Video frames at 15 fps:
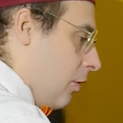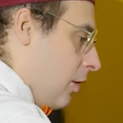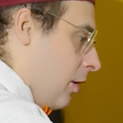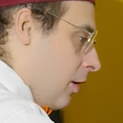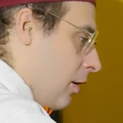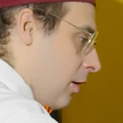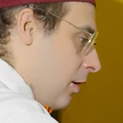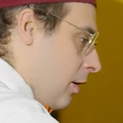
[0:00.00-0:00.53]

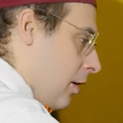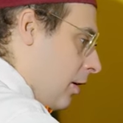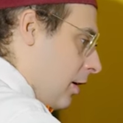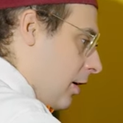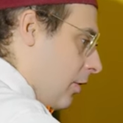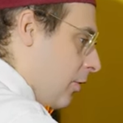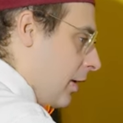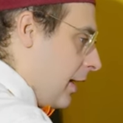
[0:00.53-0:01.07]

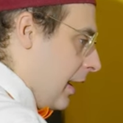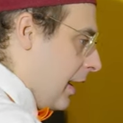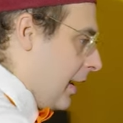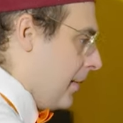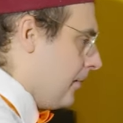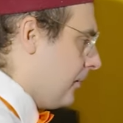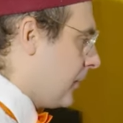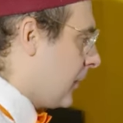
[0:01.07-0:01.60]

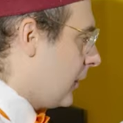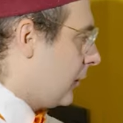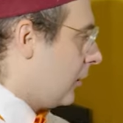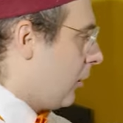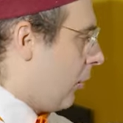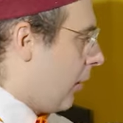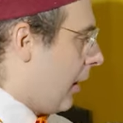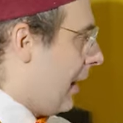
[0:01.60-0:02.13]
Okay,
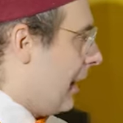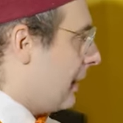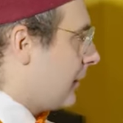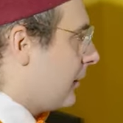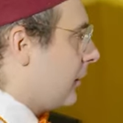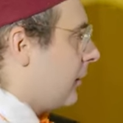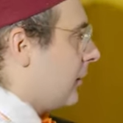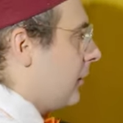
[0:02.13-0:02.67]
so
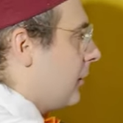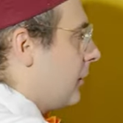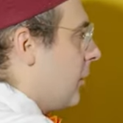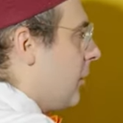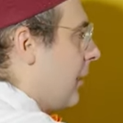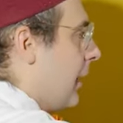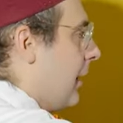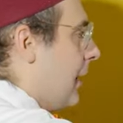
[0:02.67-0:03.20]
let's
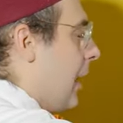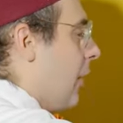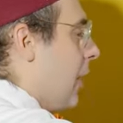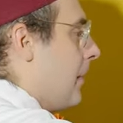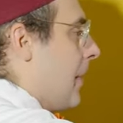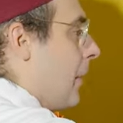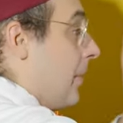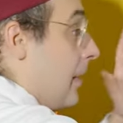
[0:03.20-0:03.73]
talk now
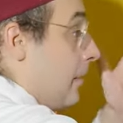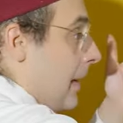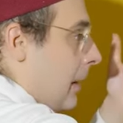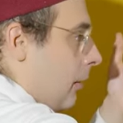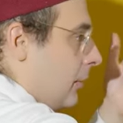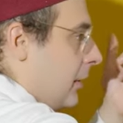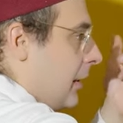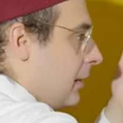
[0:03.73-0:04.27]
about the
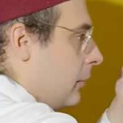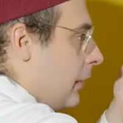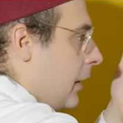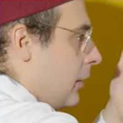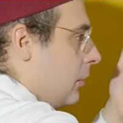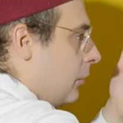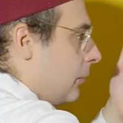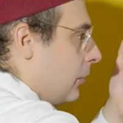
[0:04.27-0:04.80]
melody. It's
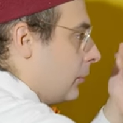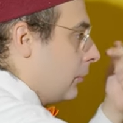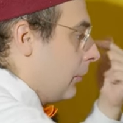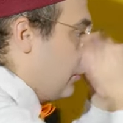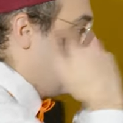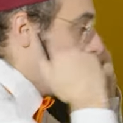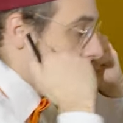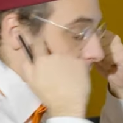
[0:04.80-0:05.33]
very useful to
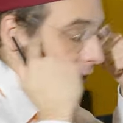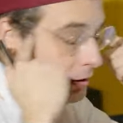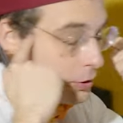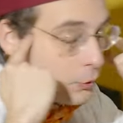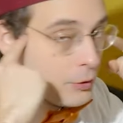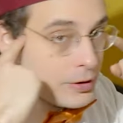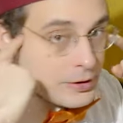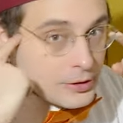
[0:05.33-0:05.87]
think
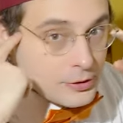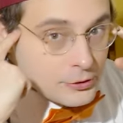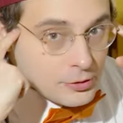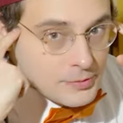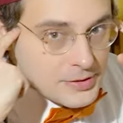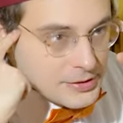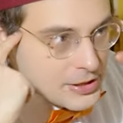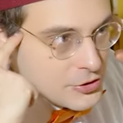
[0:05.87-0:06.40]
with
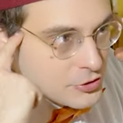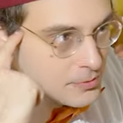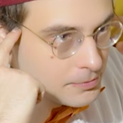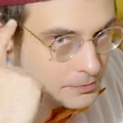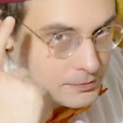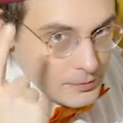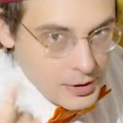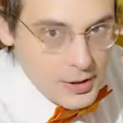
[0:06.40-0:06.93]
solmisation.
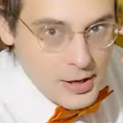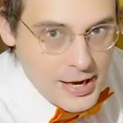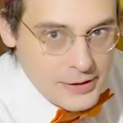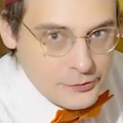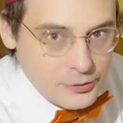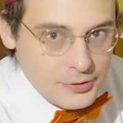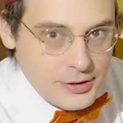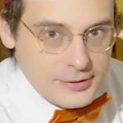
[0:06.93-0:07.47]
And
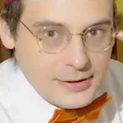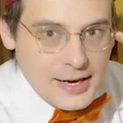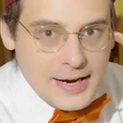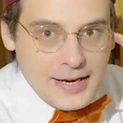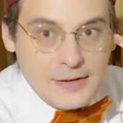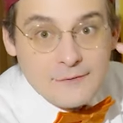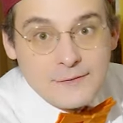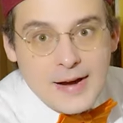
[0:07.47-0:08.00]
for this, I
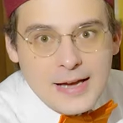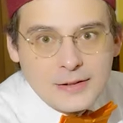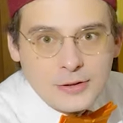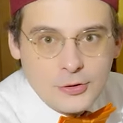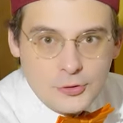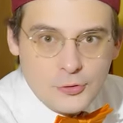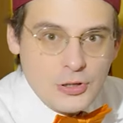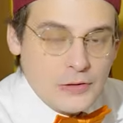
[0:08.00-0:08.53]

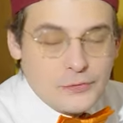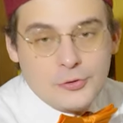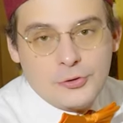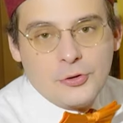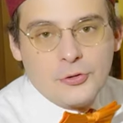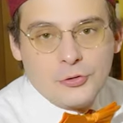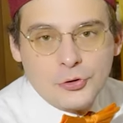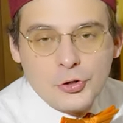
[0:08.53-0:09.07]
invite you, if you
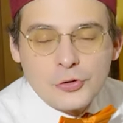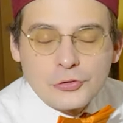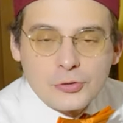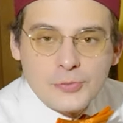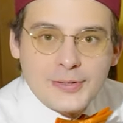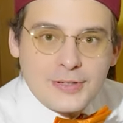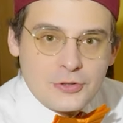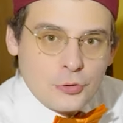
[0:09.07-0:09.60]
don't know
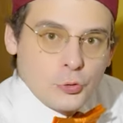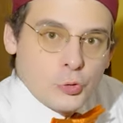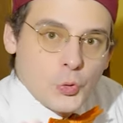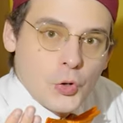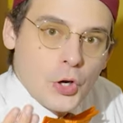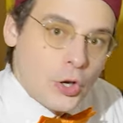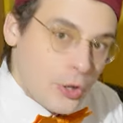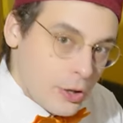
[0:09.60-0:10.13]
solmisation,
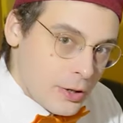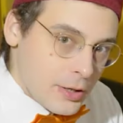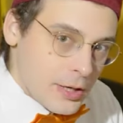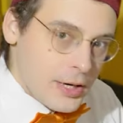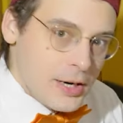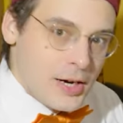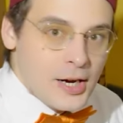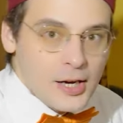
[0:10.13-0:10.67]
to learn
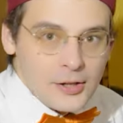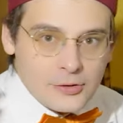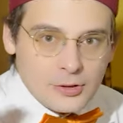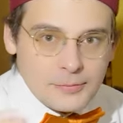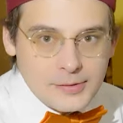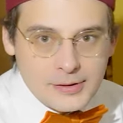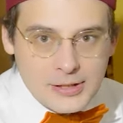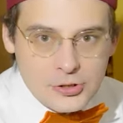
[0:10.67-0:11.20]

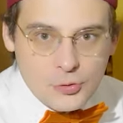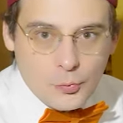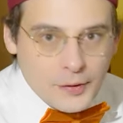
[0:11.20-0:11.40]
solmisation